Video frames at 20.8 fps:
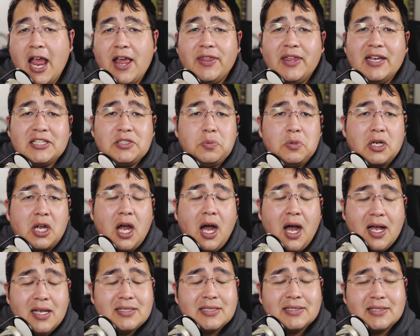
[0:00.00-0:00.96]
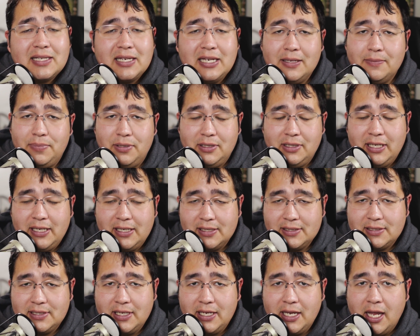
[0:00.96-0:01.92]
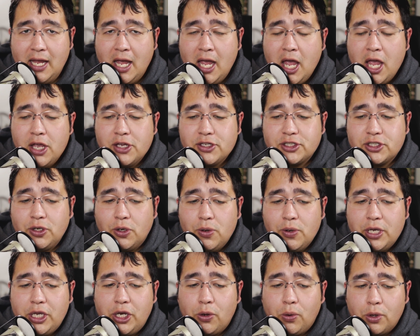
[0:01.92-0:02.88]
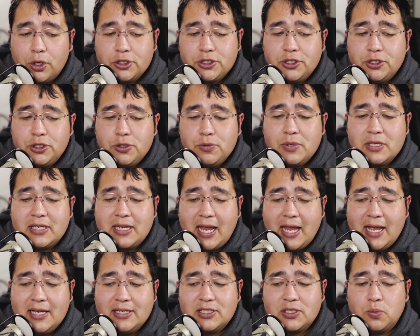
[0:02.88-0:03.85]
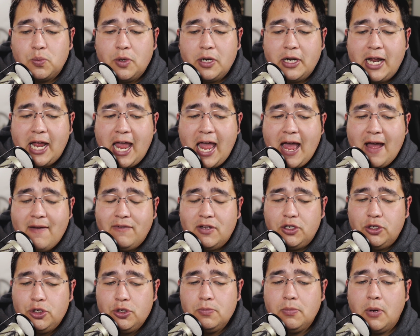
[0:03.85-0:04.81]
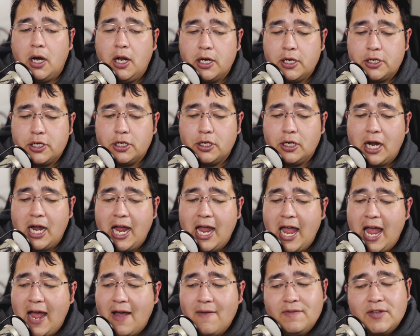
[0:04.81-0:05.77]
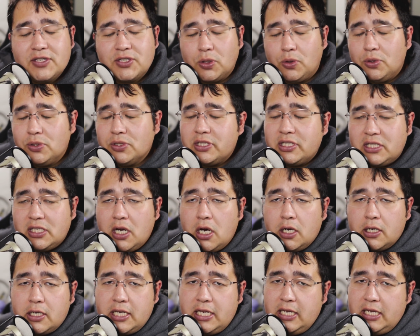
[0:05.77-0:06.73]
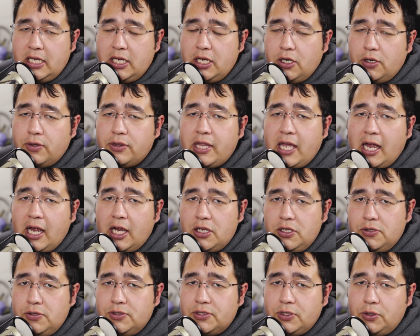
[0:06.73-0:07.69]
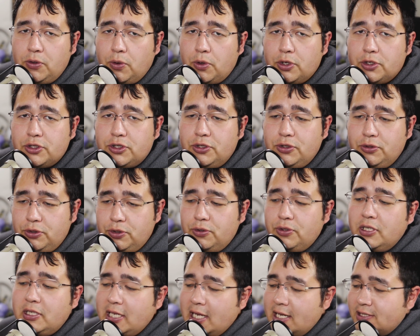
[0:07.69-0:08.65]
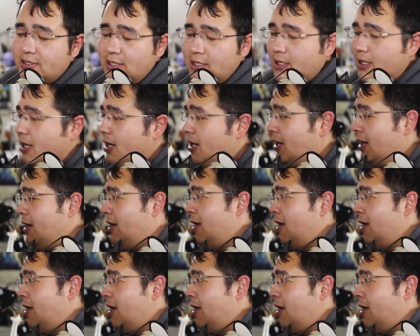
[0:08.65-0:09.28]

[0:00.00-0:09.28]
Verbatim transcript: and that's what causes the input latency. So in order to do a test when I have a new monitor, I have this old C R T here that I use in order to do the testing.